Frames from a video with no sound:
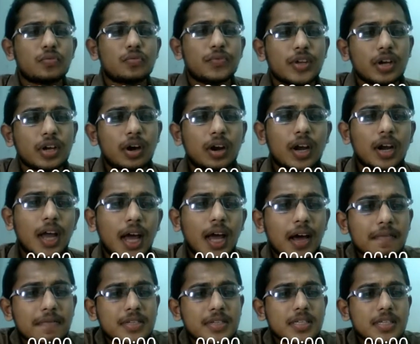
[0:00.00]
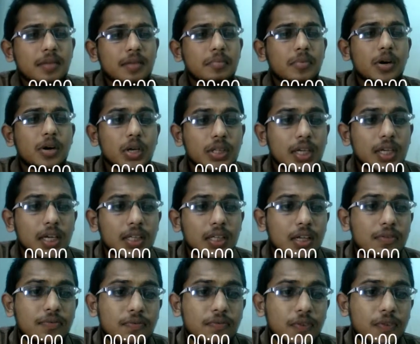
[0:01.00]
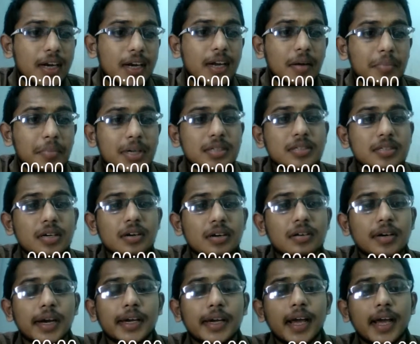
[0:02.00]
we all have some or the other fundamental right,